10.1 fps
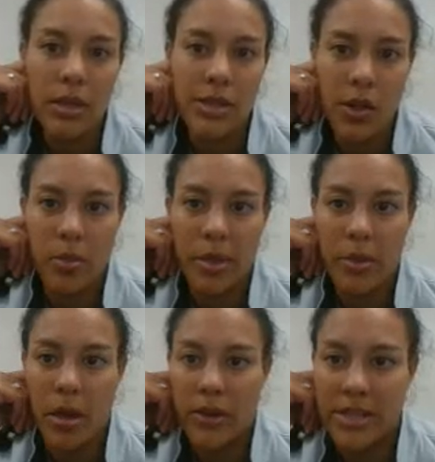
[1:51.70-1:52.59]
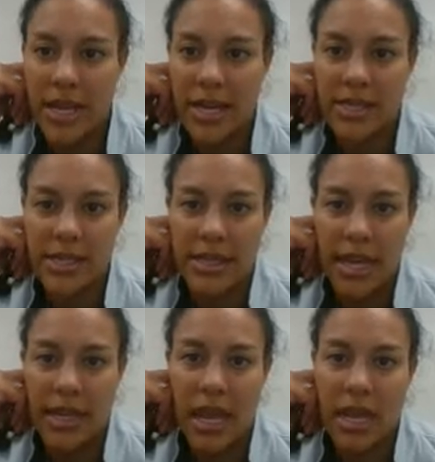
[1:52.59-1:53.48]
so people always ask, is
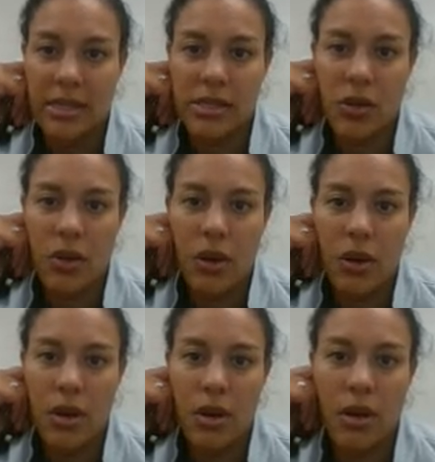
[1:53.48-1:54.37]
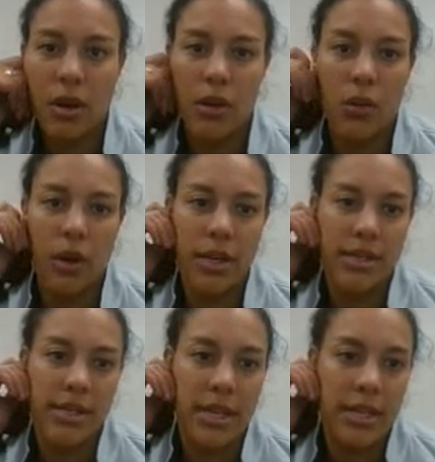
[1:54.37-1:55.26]
that cancer or
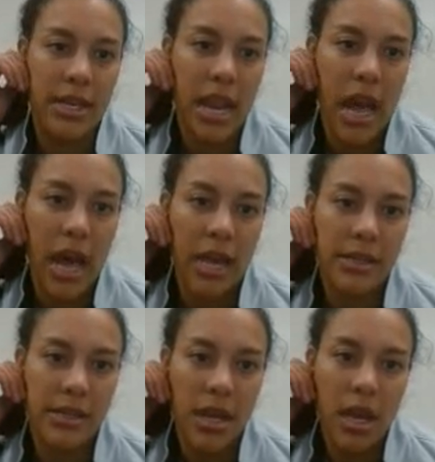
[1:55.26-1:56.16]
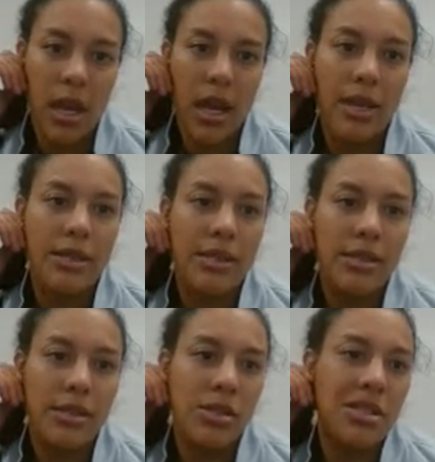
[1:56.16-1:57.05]
is it not? And
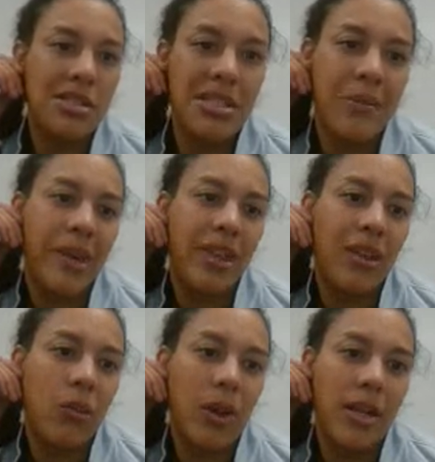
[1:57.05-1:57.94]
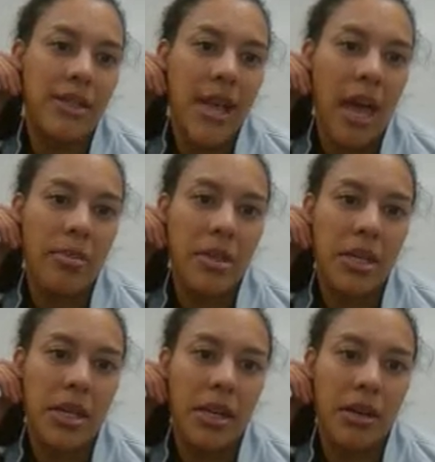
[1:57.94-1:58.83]
just typically what is
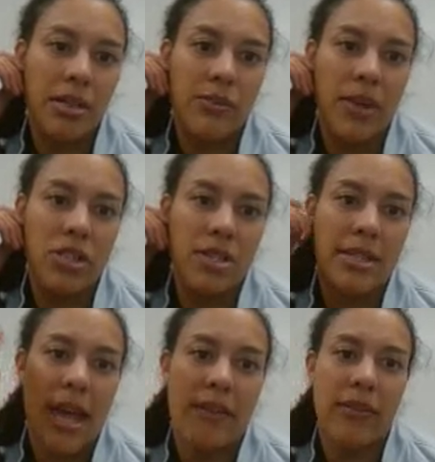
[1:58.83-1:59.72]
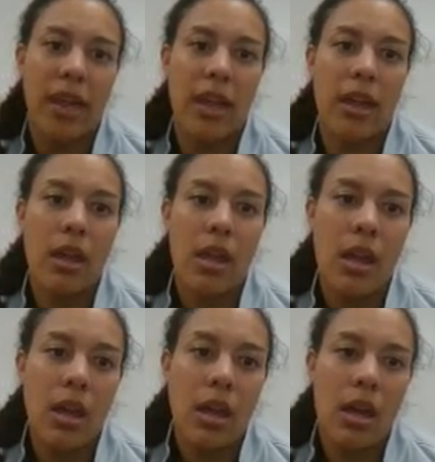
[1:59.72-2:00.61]
happening here is we just have a
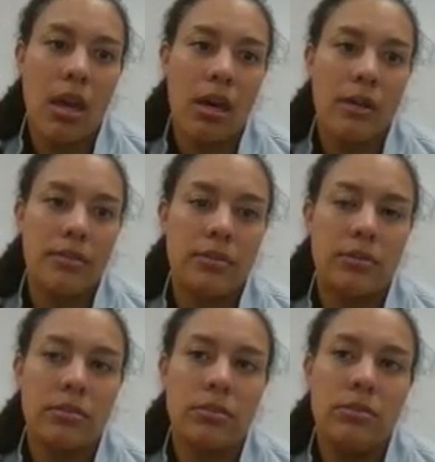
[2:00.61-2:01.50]
um,